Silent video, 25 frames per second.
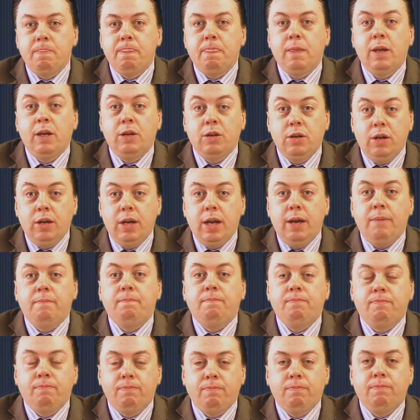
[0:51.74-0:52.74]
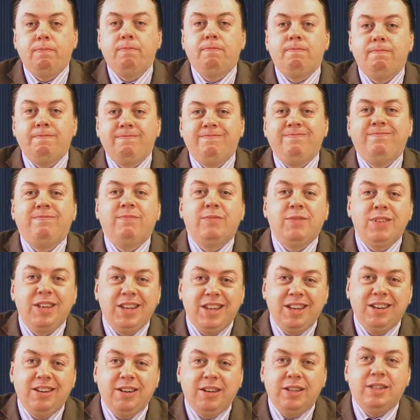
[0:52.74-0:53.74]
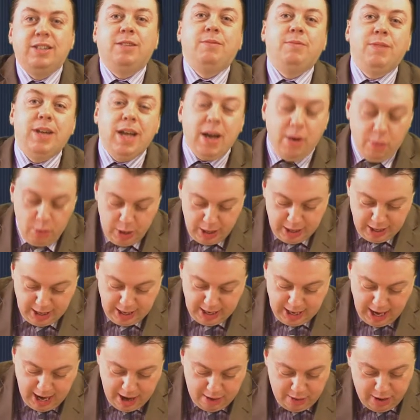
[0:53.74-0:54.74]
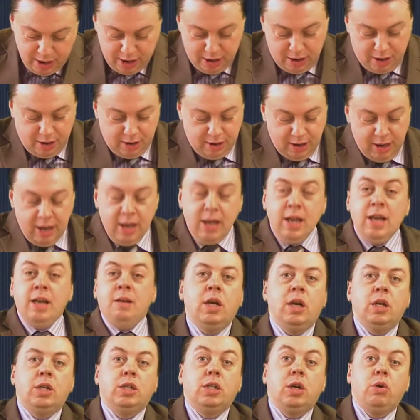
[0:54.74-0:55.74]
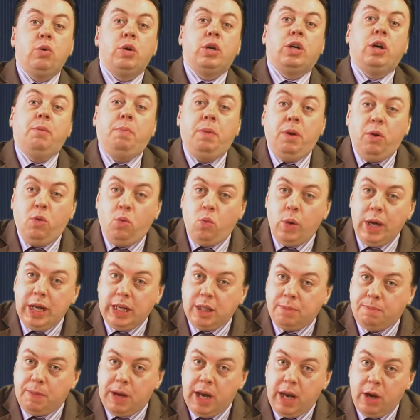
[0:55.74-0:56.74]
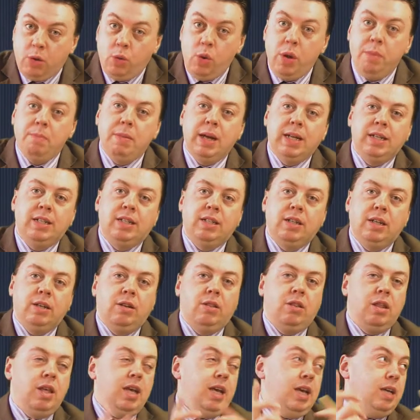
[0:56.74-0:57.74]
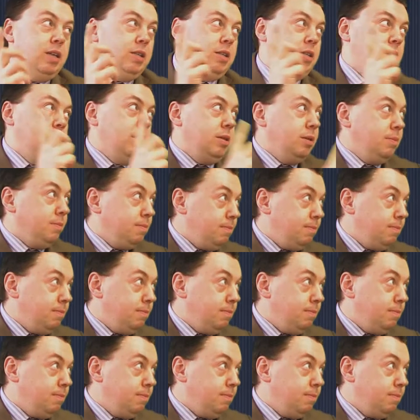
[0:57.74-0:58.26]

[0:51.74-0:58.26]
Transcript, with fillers: You done it? Good. Now we can carry on. So a couple of weeks back we mentioned this.